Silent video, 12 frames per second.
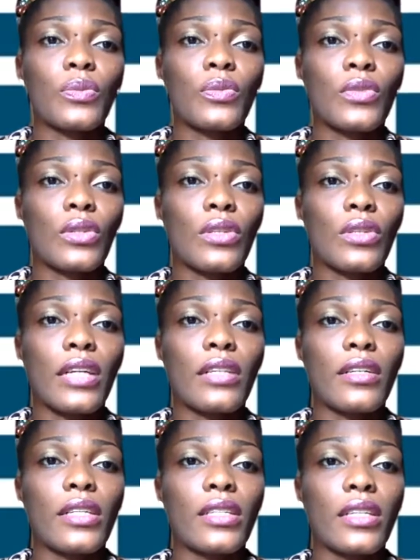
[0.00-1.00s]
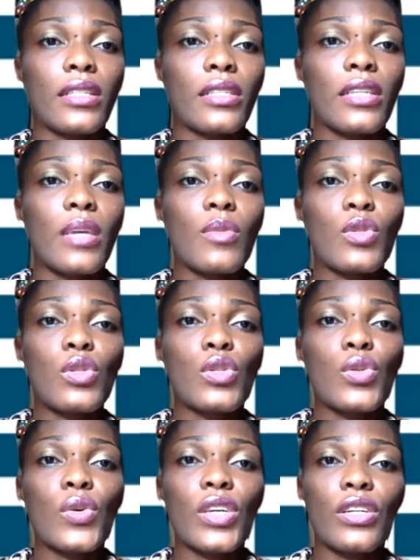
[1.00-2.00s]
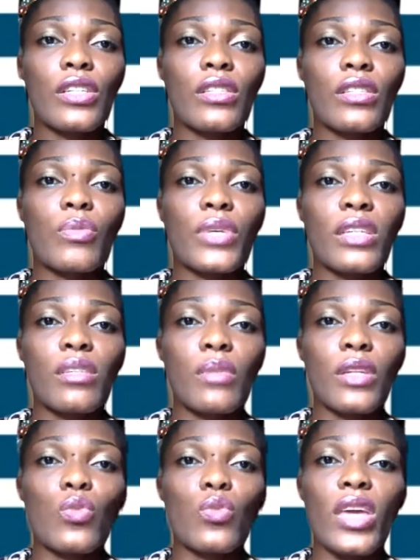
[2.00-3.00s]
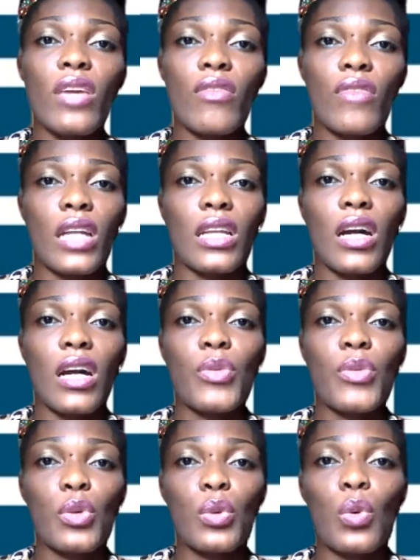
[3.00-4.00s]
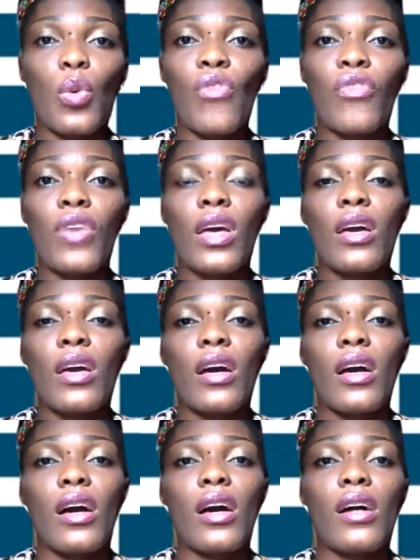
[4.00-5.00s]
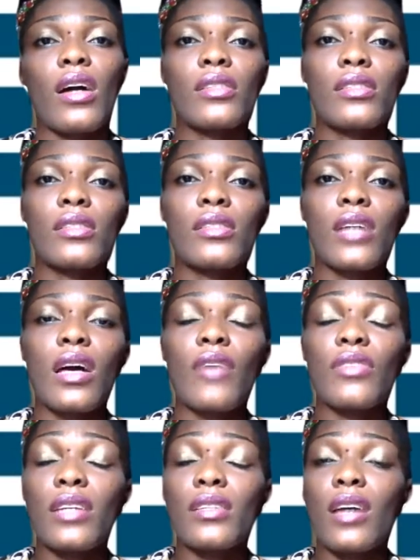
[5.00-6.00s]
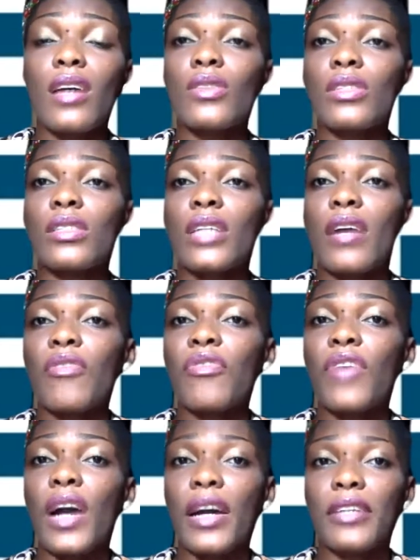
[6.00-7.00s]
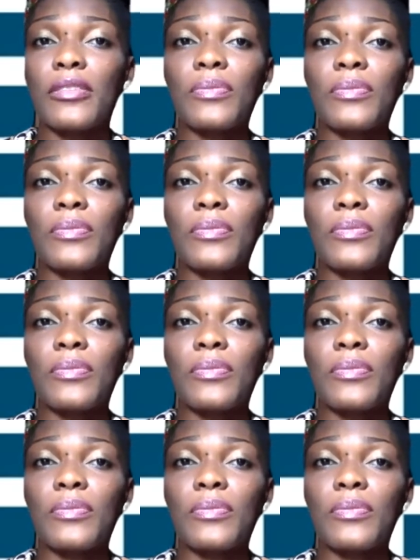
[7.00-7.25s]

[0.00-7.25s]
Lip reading: Dr. Ayilara sentenced him to 2 years imprisonment with an option of 10,000 naira fine.